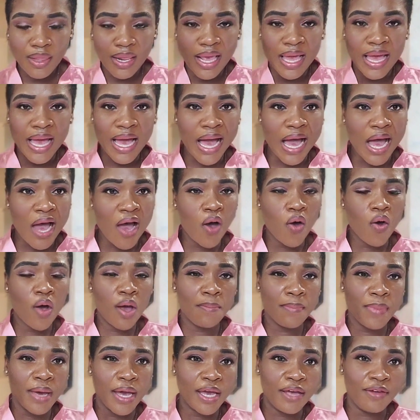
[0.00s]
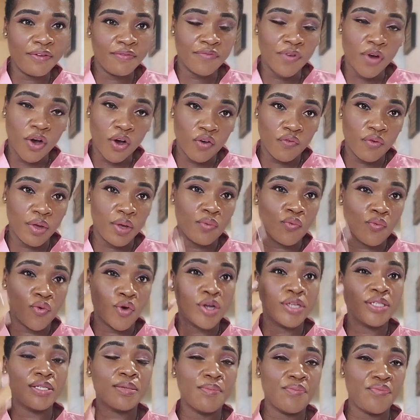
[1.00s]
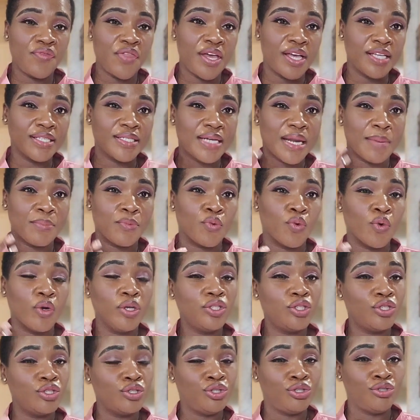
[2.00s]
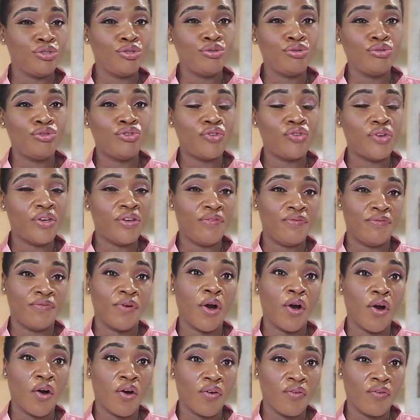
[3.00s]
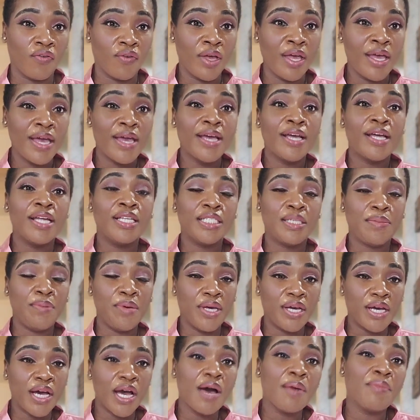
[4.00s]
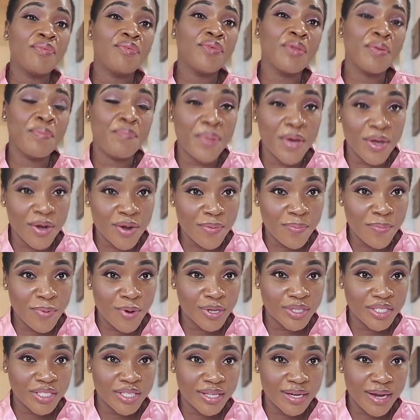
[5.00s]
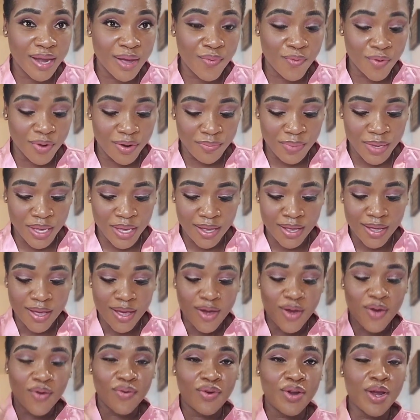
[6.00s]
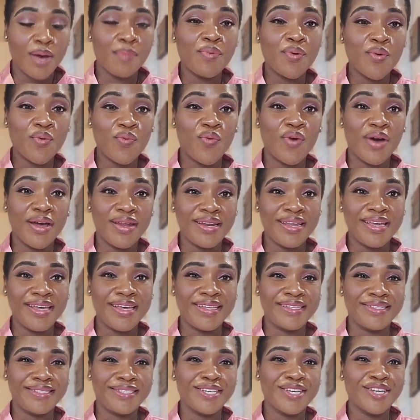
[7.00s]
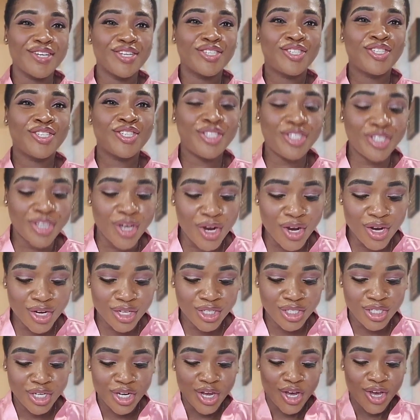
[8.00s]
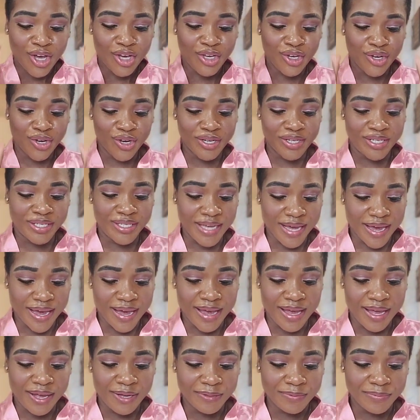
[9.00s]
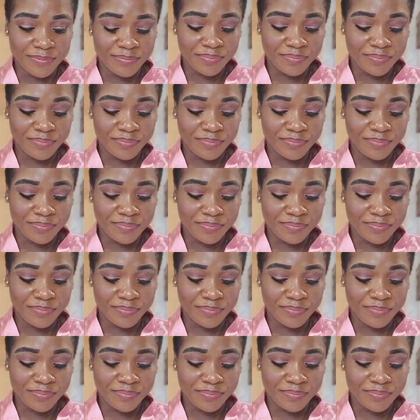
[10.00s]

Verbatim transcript: how am I evolving? What are some things that I'm going to do to evolve and to become the better person that I want to be? Number one is start your day